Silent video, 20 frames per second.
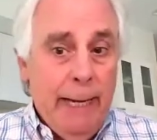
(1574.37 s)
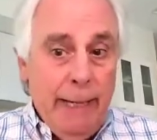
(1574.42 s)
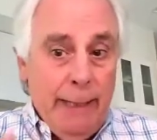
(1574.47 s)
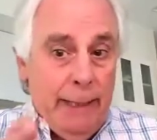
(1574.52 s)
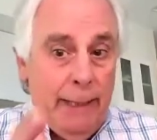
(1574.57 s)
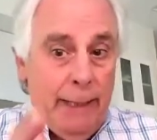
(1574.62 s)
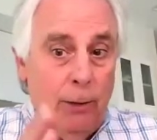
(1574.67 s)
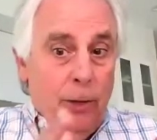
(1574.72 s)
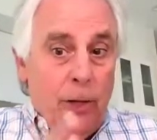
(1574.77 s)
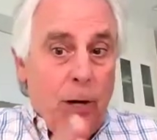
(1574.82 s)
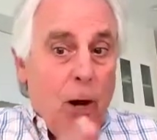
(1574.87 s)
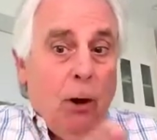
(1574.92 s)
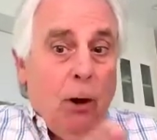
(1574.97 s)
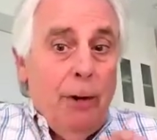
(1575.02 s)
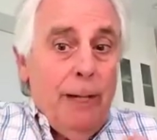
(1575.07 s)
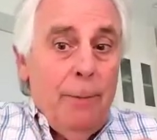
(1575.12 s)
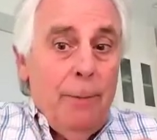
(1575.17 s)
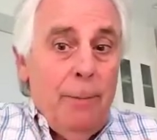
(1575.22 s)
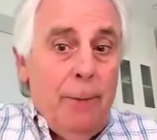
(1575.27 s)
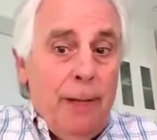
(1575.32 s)
There had
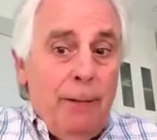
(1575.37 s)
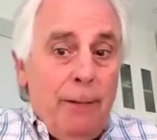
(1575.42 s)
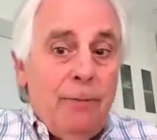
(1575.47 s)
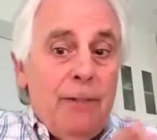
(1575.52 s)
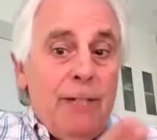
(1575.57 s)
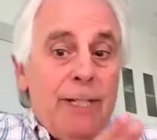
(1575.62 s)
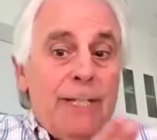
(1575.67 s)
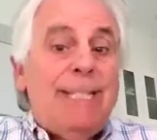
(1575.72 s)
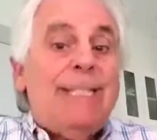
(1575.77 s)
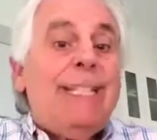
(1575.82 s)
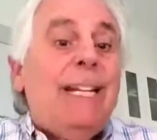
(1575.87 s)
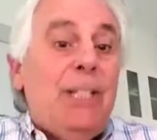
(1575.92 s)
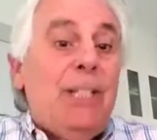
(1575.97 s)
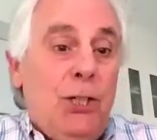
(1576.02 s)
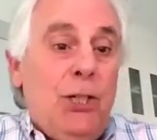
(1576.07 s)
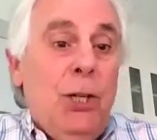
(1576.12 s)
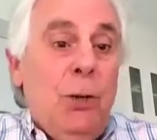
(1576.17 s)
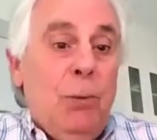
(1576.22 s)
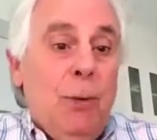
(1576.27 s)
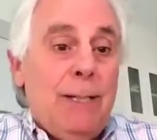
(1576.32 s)
already been
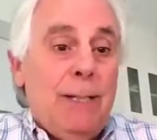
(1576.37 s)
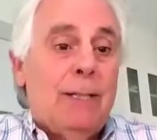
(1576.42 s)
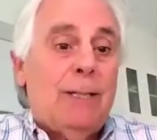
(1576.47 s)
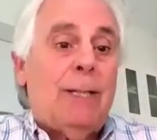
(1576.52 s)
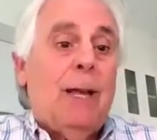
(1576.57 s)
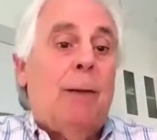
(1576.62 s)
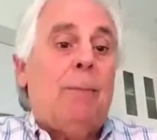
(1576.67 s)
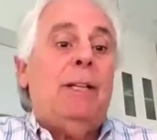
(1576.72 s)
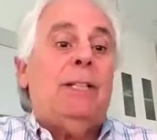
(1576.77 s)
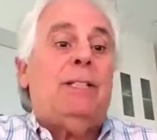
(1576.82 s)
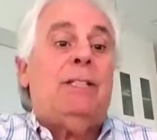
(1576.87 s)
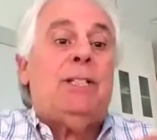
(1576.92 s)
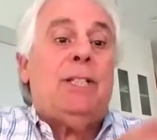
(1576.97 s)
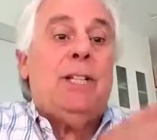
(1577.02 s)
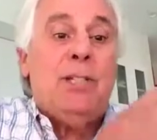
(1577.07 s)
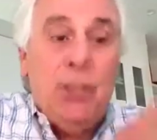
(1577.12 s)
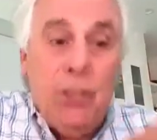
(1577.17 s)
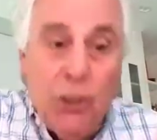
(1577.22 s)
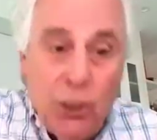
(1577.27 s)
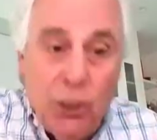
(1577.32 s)
6 UN summits:
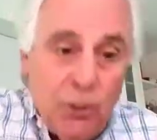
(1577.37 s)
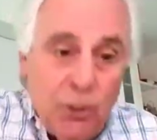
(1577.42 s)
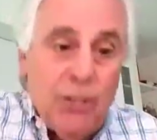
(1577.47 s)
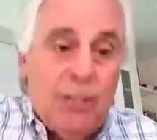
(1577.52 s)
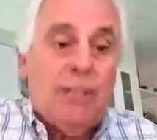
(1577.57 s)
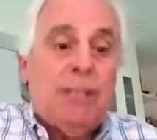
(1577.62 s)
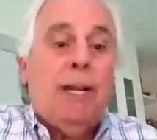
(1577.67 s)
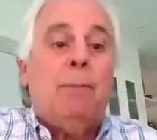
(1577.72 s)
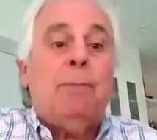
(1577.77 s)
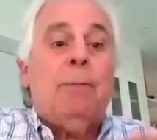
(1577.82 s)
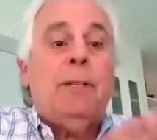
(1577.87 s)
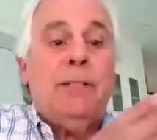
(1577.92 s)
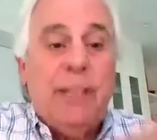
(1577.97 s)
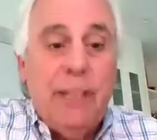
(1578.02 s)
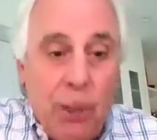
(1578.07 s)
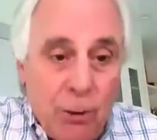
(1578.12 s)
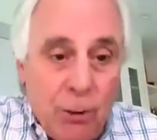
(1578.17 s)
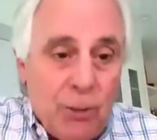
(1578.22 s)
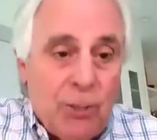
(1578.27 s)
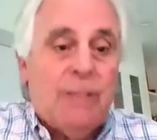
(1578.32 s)
the Children's Summit,
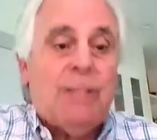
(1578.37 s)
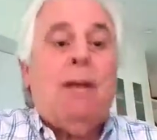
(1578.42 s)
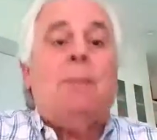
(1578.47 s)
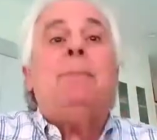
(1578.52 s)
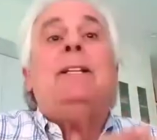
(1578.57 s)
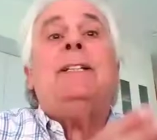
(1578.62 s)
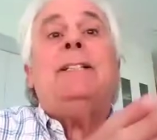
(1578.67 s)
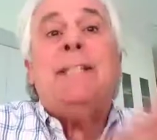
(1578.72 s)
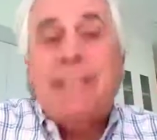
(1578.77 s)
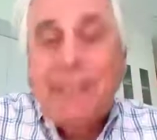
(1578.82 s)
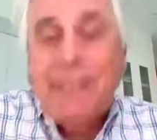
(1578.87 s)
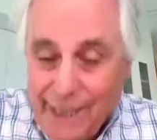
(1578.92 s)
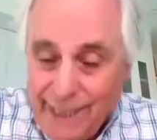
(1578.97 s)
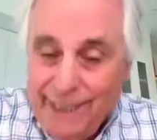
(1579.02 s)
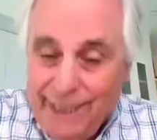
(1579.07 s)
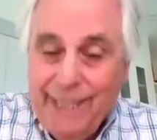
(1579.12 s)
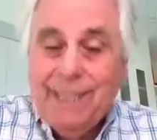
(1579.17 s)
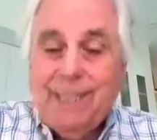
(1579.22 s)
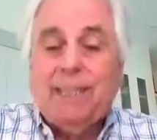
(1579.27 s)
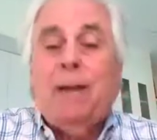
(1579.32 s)
the Earth Summit, the
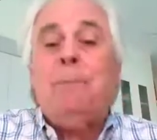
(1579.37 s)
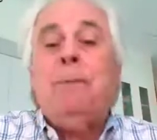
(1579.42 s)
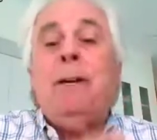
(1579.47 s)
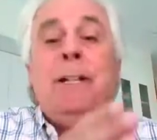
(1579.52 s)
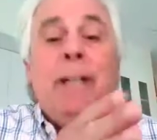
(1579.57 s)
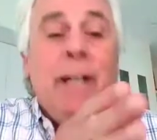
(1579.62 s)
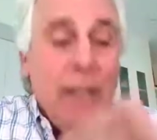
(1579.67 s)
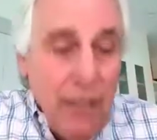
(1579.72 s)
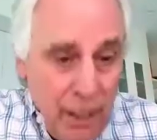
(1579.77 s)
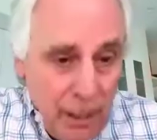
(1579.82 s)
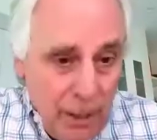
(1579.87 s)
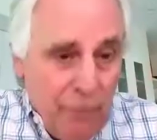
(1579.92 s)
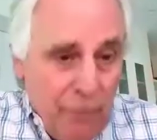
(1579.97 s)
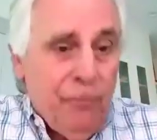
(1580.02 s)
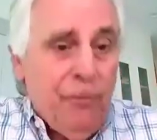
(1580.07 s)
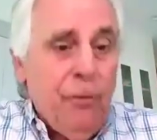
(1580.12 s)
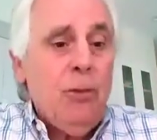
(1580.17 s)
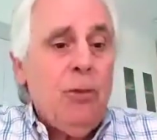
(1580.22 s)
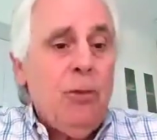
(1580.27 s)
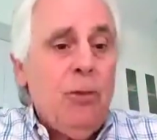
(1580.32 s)
City Summit, the
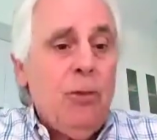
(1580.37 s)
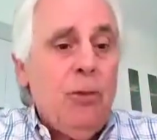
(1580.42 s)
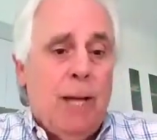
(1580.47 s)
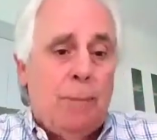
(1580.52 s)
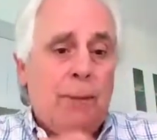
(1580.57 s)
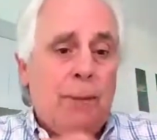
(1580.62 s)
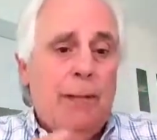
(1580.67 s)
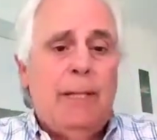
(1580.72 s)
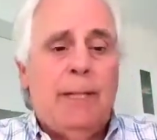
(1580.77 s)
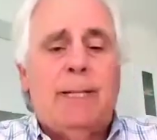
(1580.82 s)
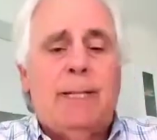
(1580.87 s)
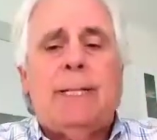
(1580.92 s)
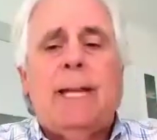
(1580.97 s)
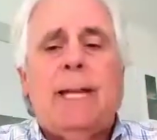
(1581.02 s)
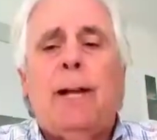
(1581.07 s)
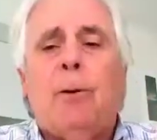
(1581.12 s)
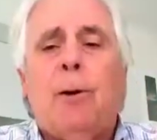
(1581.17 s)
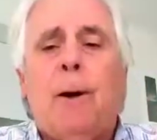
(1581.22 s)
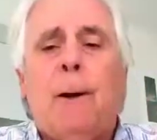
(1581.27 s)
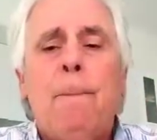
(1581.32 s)
Food Summit,
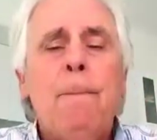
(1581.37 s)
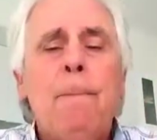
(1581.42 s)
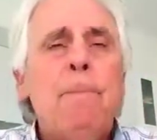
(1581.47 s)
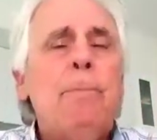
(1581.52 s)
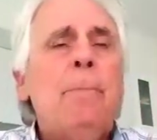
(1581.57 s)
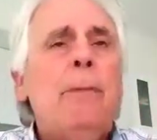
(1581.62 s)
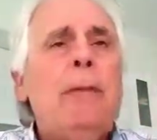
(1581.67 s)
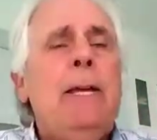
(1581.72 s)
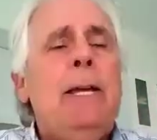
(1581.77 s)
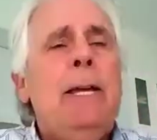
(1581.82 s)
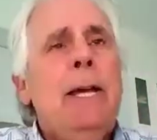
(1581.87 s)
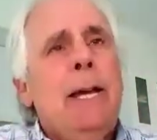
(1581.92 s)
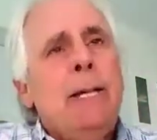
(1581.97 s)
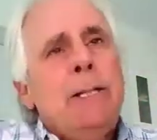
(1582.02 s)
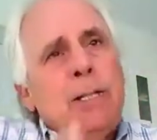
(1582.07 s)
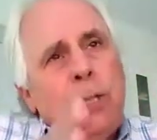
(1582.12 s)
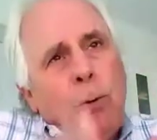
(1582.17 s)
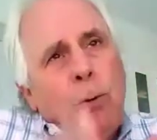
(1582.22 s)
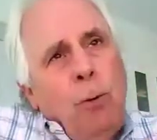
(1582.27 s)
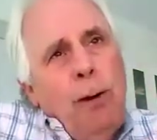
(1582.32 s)
etc.
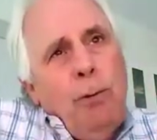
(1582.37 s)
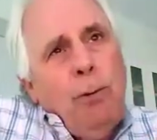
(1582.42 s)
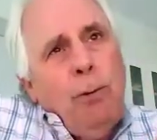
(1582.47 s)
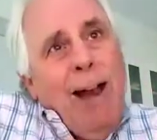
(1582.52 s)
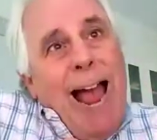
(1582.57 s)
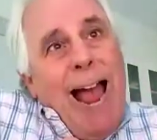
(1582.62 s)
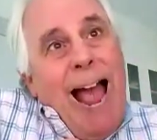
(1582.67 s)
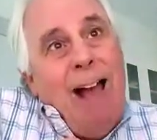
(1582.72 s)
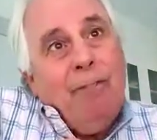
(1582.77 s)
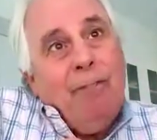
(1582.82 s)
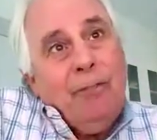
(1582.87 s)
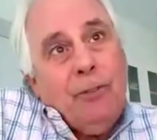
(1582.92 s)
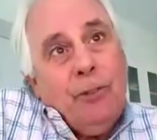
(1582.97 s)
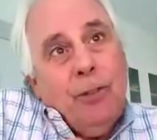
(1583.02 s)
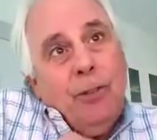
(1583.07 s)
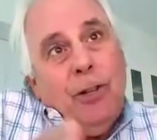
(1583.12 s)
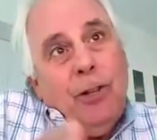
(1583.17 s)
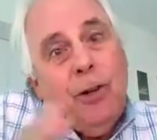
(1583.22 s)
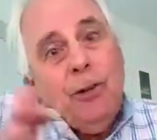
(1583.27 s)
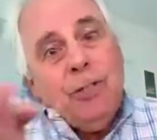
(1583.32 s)
And so we were
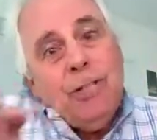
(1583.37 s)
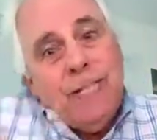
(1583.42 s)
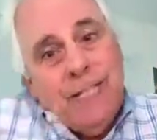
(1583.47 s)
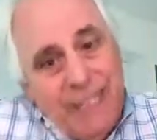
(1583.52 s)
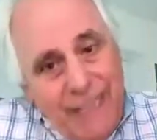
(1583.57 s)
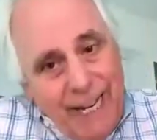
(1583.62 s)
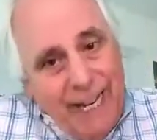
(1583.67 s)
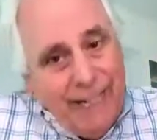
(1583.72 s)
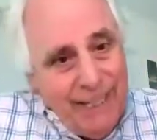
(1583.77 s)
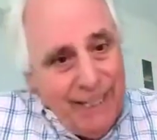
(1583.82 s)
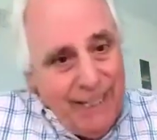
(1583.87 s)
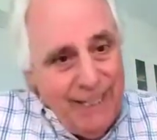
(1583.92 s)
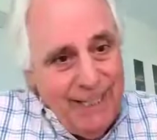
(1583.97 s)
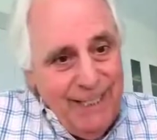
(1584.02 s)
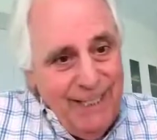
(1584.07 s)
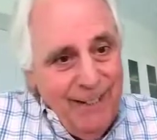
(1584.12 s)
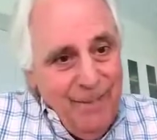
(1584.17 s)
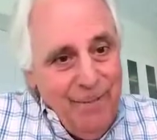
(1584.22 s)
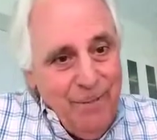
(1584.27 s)
after those 6.